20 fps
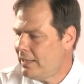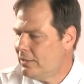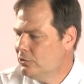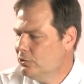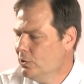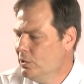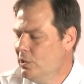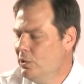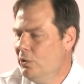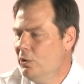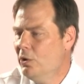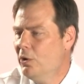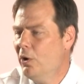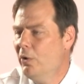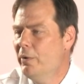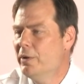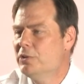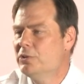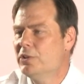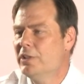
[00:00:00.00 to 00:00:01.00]
So you can
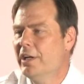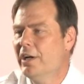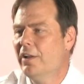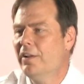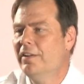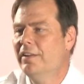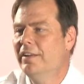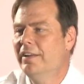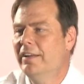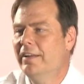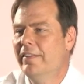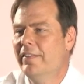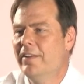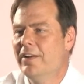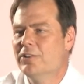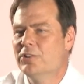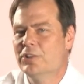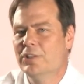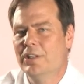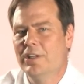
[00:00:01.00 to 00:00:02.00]
always tell that
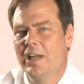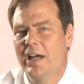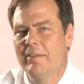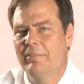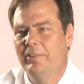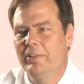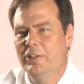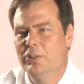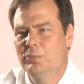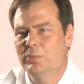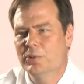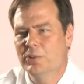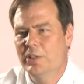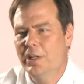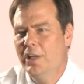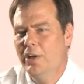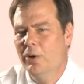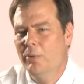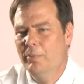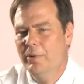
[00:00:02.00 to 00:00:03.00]
it's an Anopheles
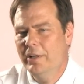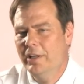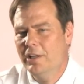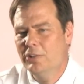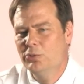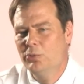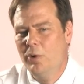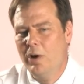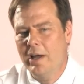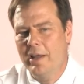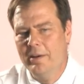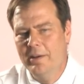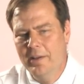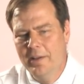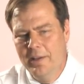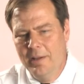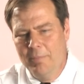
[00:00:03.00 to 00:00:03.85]
mosquito, but guess what?